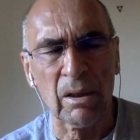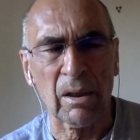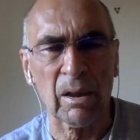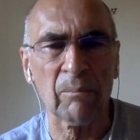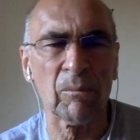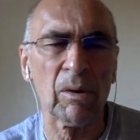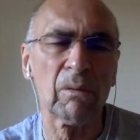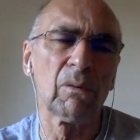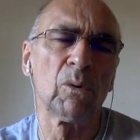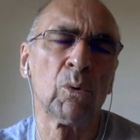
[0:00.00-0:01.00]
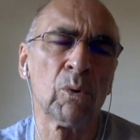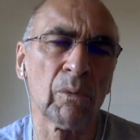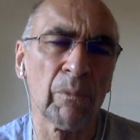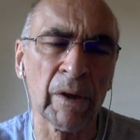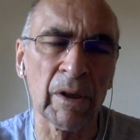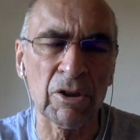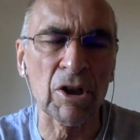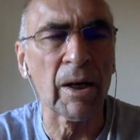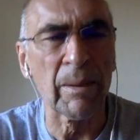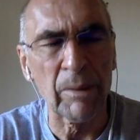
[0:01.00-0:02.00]
or the
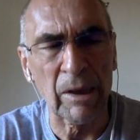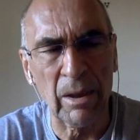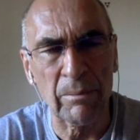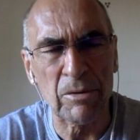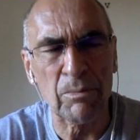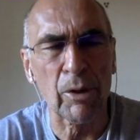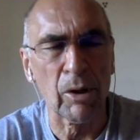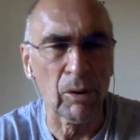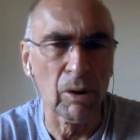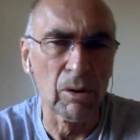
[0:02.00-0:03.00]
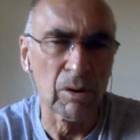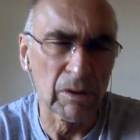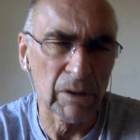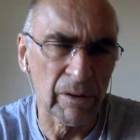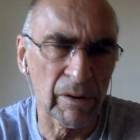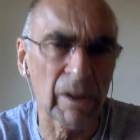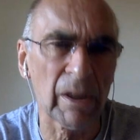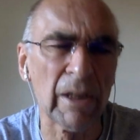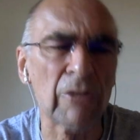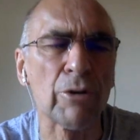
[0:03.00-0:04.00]
time becomes prolonged and the
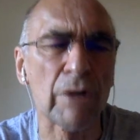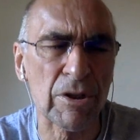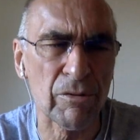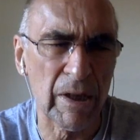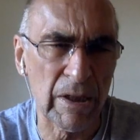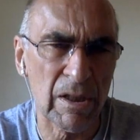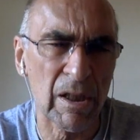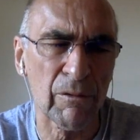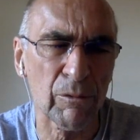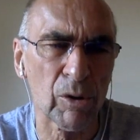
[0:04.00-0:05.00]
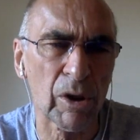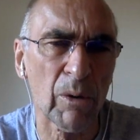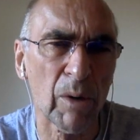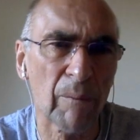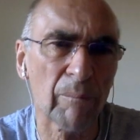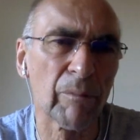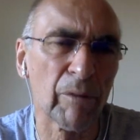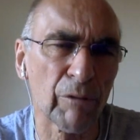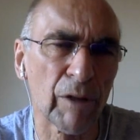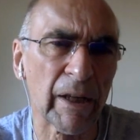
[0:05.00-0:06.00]
interest rates therefore go up. The
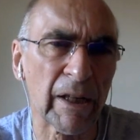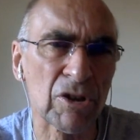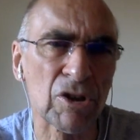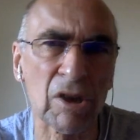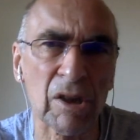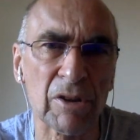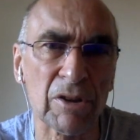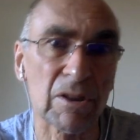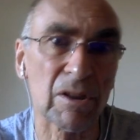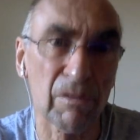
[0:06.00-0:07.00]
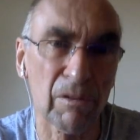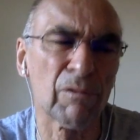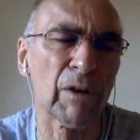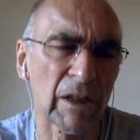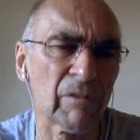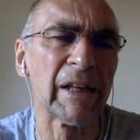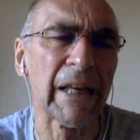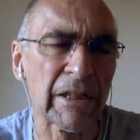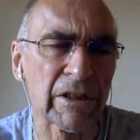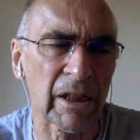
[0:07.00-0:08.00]
finance charges are effectively
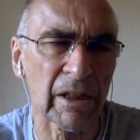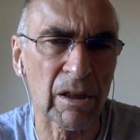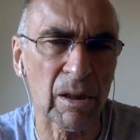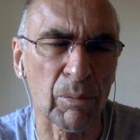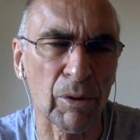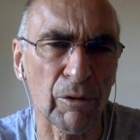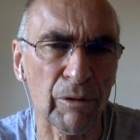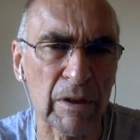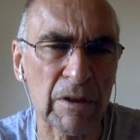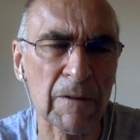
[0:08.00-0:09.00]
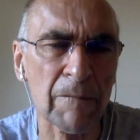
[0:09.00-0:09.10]
eating into the profits.